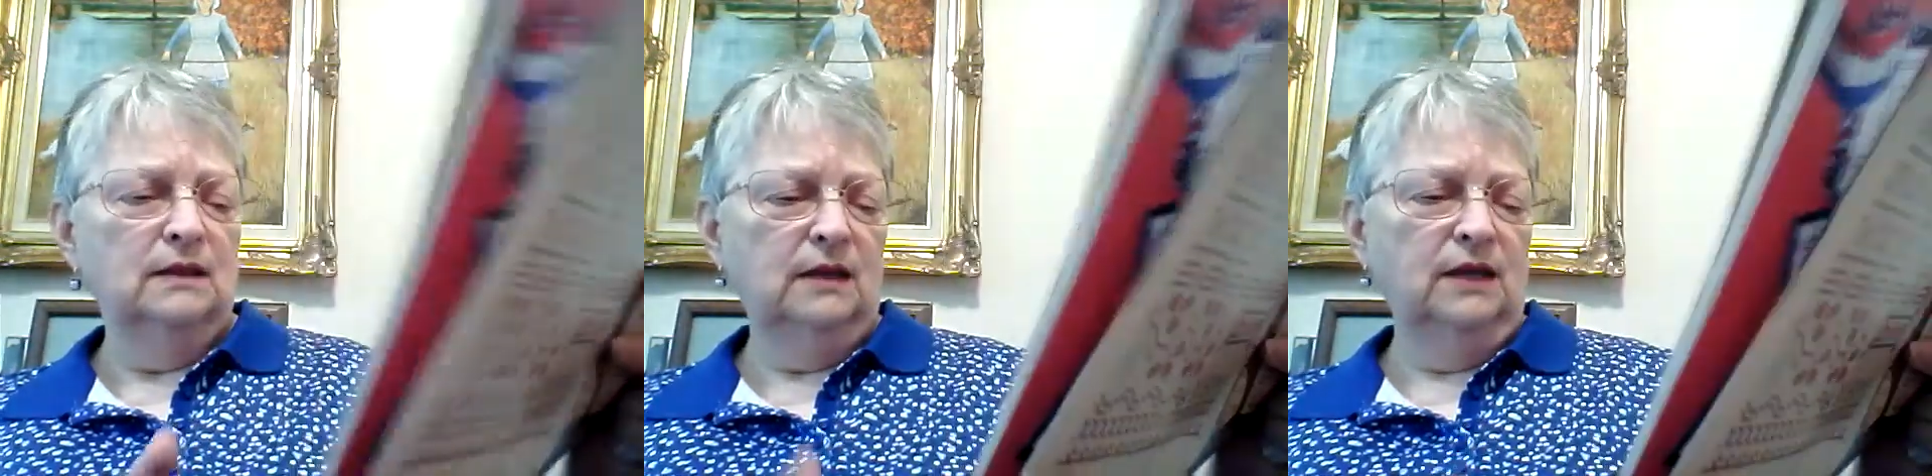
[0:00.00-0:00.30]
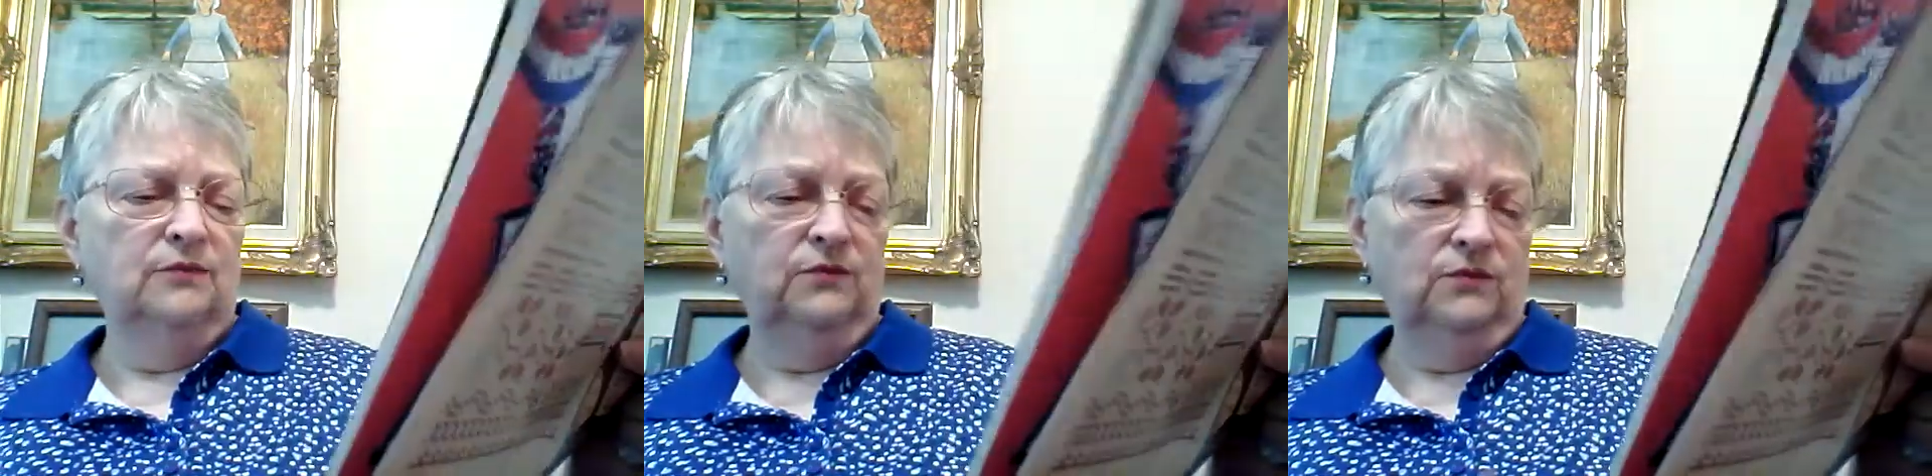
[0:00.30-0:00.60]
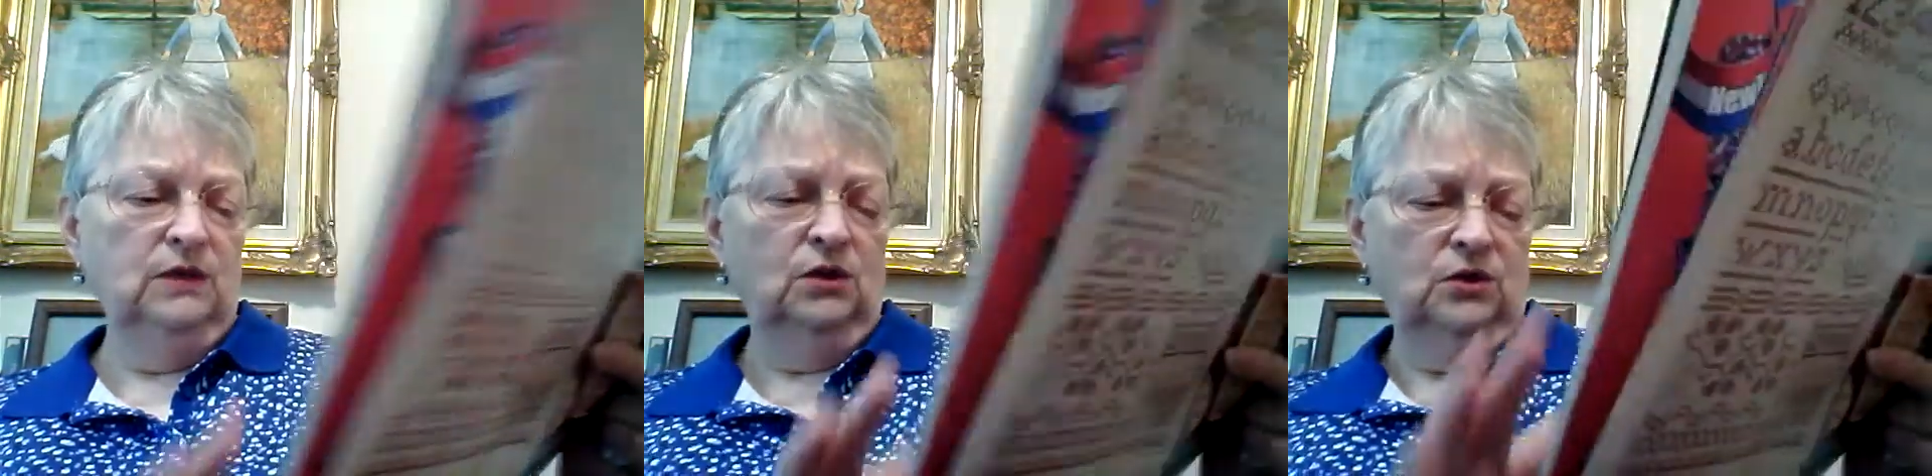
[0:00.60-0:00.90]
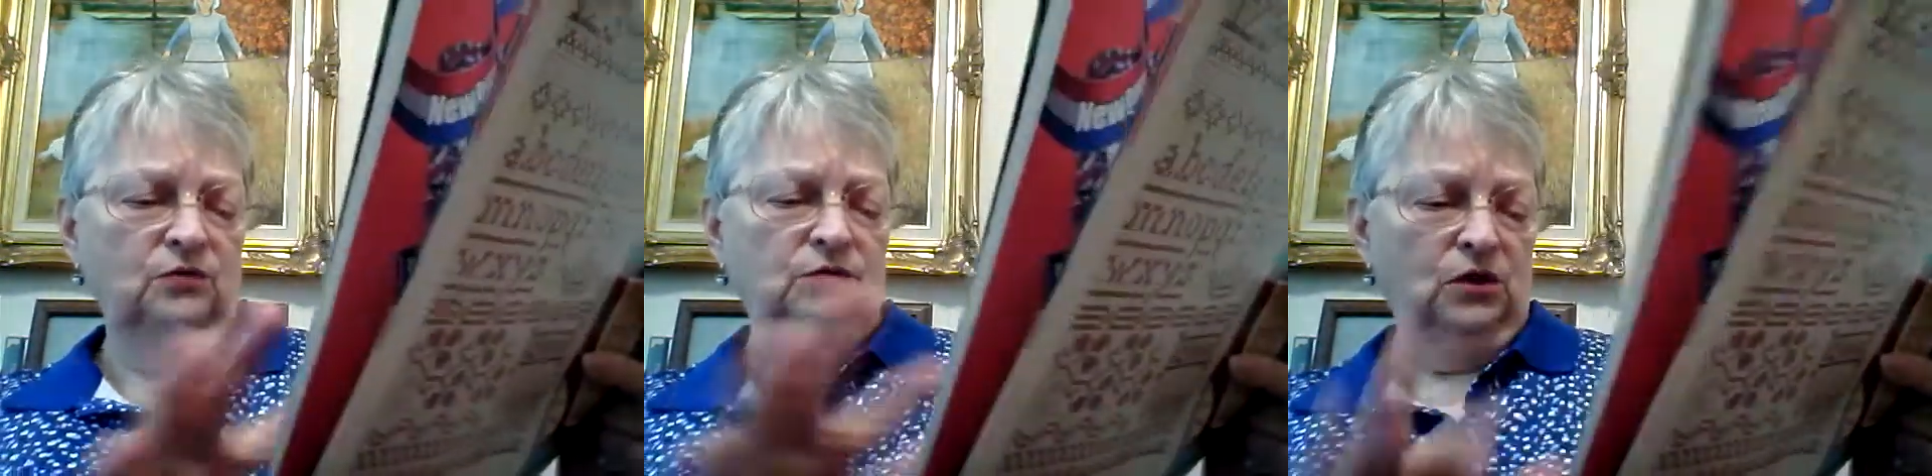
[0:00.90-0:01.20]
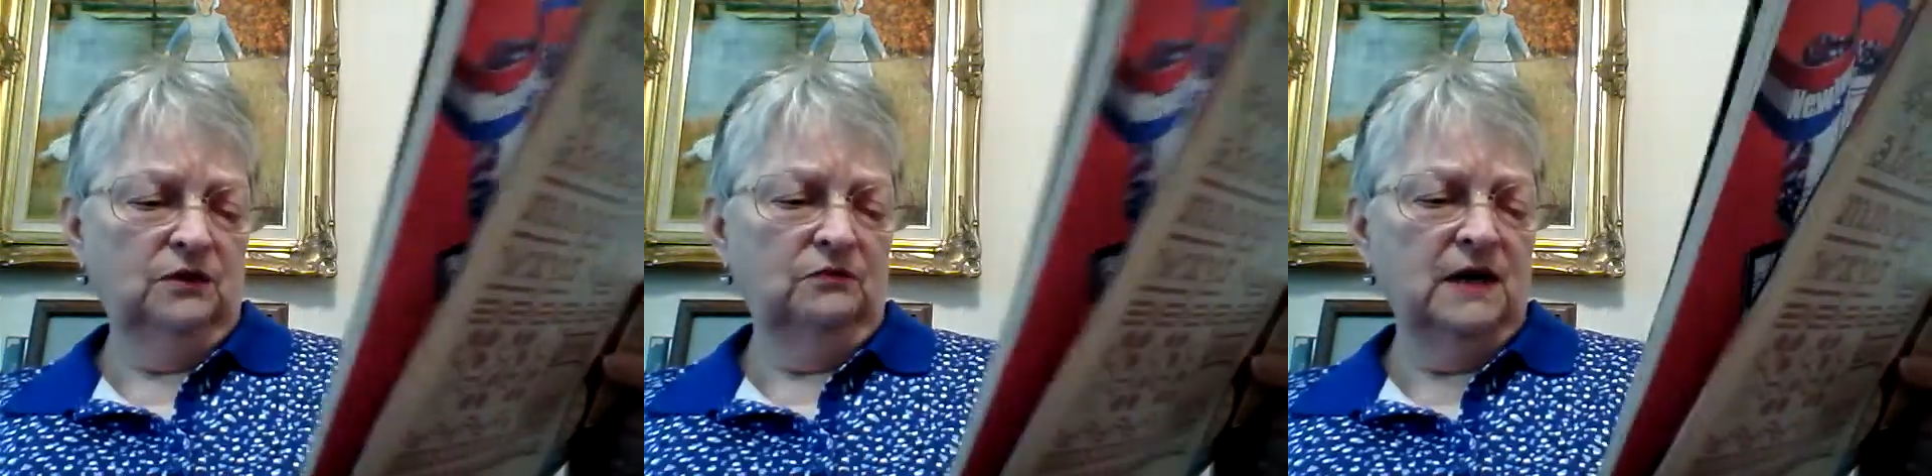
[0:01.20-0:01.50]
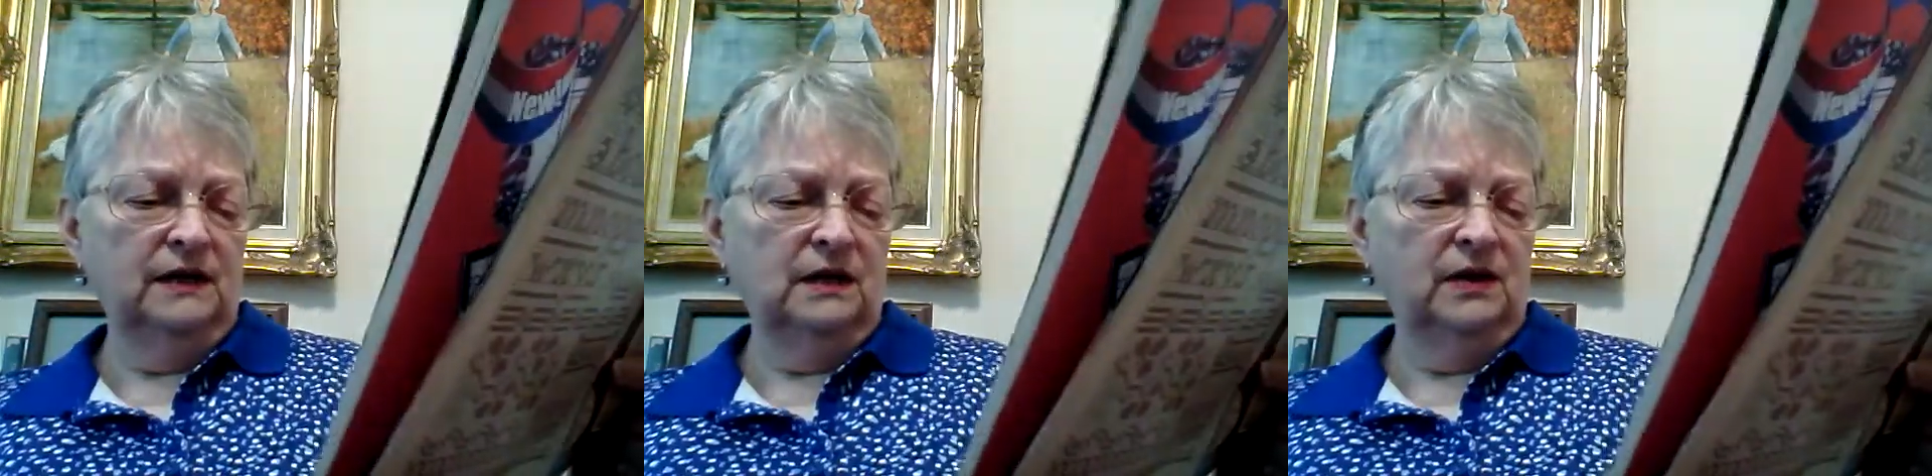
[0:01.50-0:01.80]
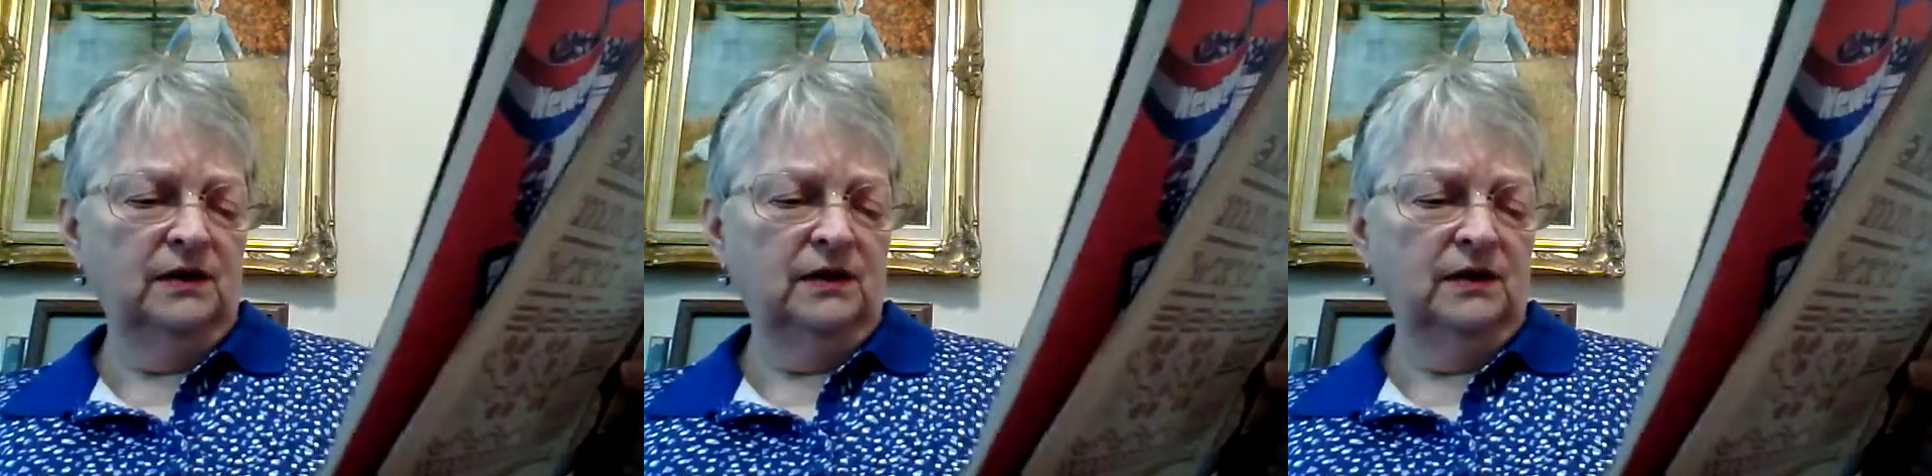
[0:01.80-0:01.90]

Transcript: if you can find it